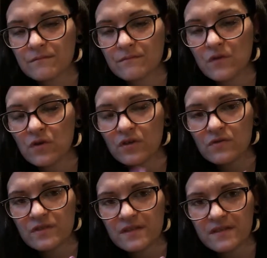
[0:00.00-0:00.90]
You can
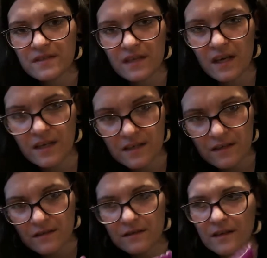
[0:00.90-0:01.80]
use these as
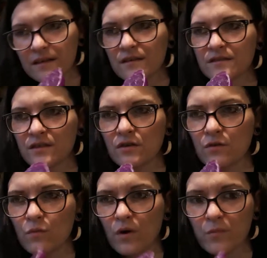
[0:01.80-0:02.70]
to
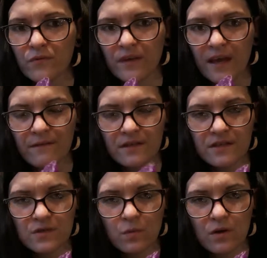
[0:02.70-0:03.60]
waterproof
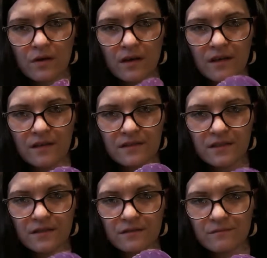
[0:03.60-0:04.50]
canvas,
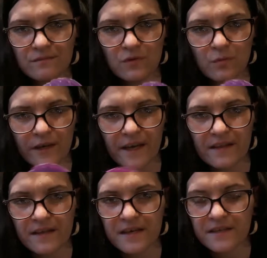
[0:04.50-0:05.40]
to lubricate
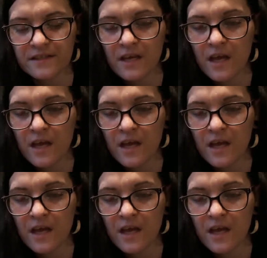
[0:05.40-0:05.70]
things.